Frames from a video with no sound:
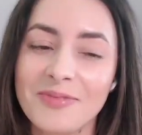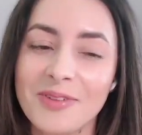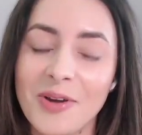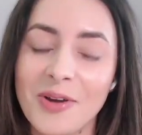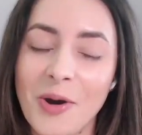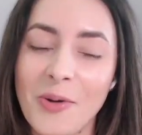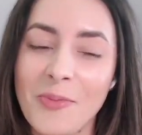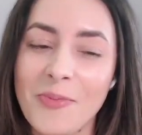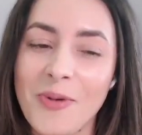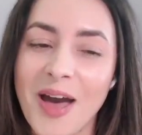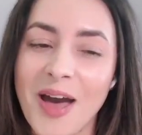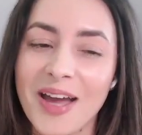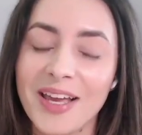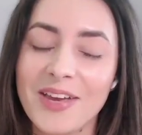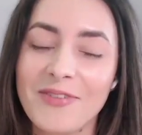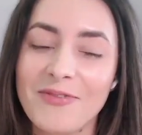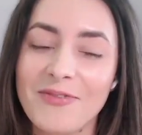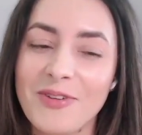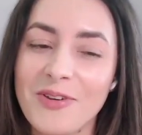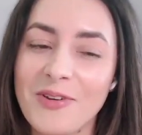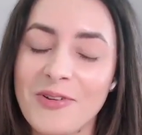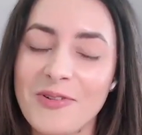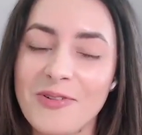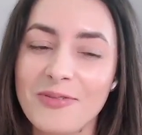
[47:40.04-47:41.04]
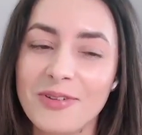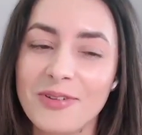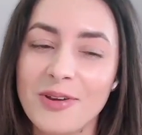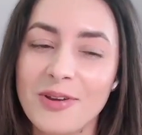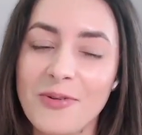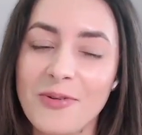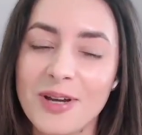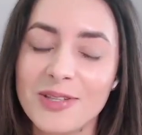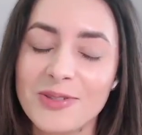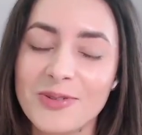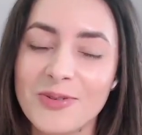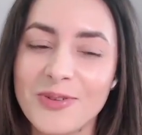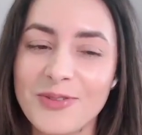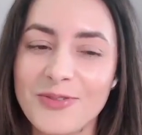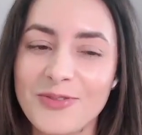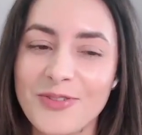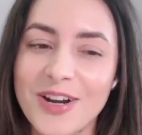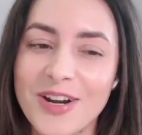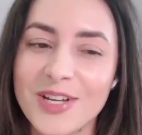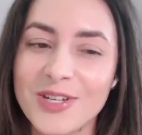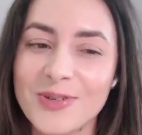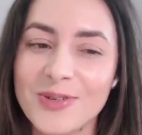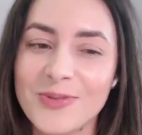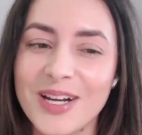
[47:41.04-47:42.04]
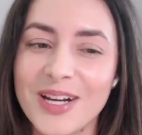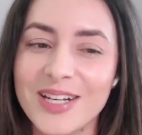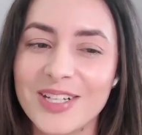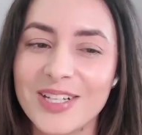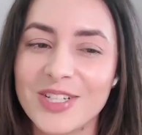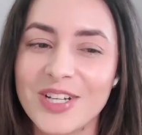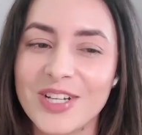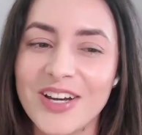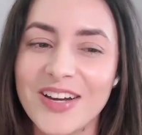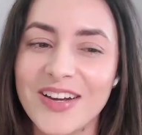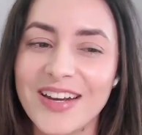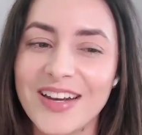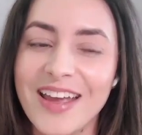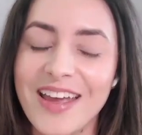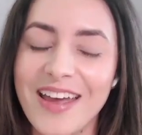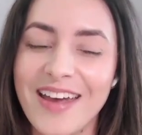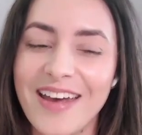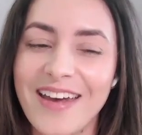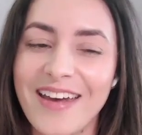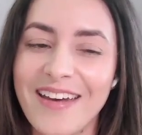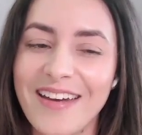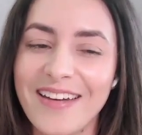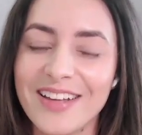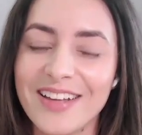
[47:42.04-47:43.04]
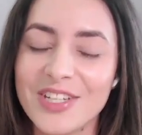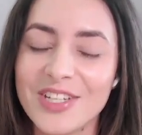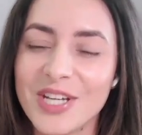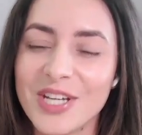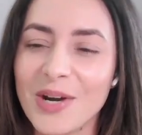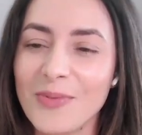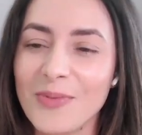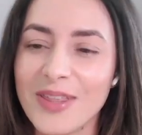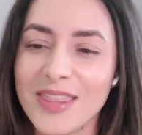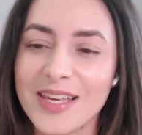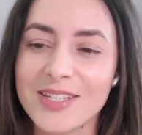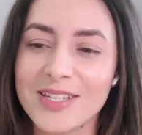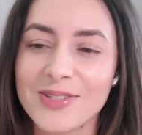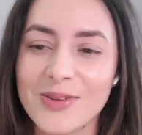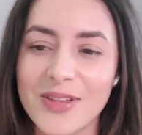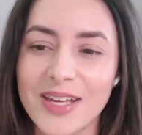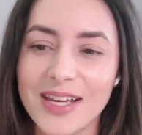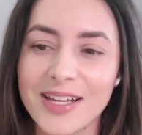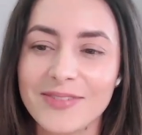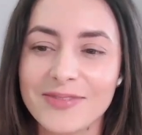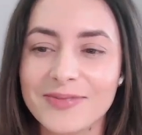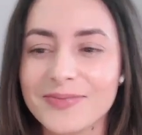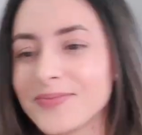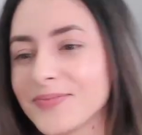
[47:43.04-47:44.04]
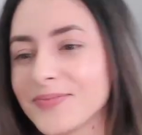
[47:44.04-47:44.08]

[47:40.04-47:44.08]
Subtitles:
go back if you want to refresh what John shared with us today.